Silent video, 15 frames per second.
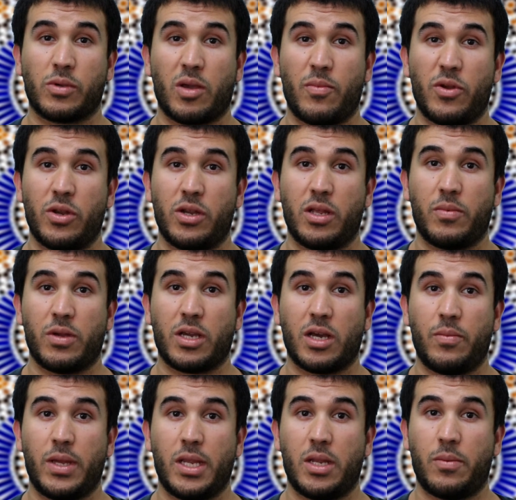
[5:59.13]
community
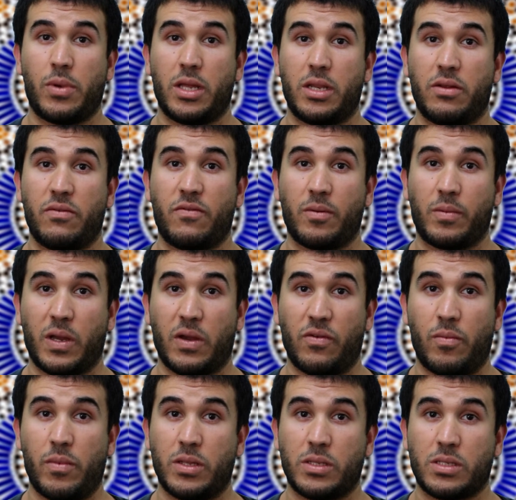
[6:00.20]
become independent from
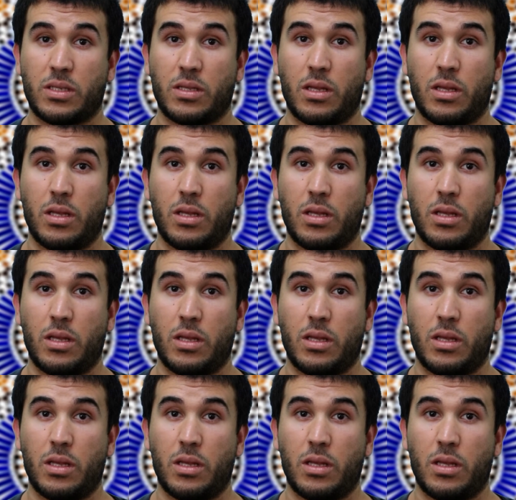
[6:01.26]
governments.